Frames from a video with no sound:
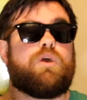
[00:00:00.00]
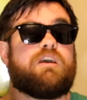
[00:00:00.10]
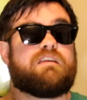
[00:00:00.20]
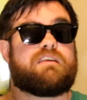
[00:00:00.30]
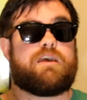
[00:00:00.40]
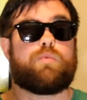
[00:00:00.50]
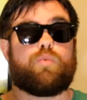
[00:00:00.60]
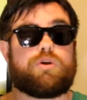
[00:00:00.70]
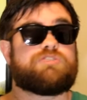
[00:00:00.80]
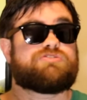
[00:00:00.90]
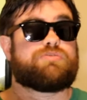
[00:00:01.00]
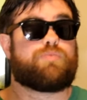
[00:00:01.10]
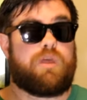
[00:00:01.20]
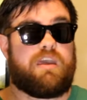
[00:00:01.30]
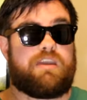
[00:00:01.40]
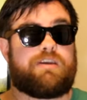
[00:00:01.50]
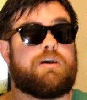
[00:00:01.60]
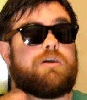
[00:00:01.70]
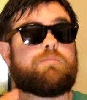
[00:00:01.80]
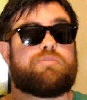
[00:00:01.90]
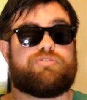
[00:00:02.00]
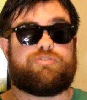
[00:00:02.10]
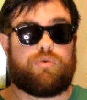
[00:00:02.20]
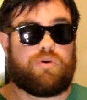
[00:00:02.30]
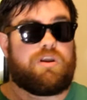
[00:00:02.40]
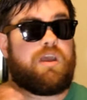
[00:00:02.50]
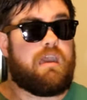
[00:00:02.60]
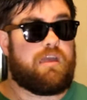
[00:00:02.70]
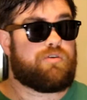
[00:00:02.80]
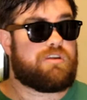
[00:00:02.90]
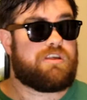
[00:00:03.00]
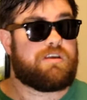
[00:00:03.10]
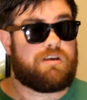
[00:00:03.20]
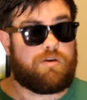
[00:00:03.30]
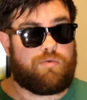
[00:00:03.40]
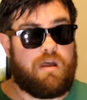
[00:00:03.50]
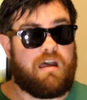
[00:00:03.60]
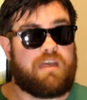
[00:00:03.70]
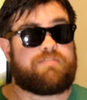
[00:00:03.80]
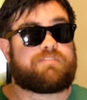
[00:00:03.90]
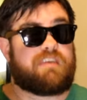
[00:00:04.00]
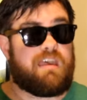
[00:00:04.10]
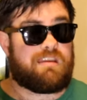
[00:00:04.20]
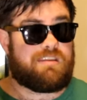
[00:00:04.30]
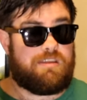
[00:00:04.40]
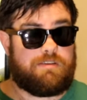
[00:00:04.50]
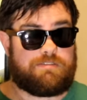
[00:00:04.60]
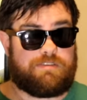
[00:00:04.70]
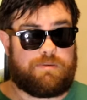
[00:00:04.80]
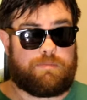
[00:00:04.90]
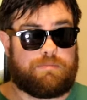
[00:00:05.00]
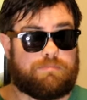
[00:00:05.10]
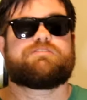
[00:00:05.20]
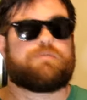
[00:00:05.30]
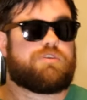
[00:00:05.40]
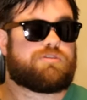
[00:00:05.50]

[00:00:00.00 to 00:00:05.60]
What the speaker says: way to get word to Ray before Harry arrives and kills him. So he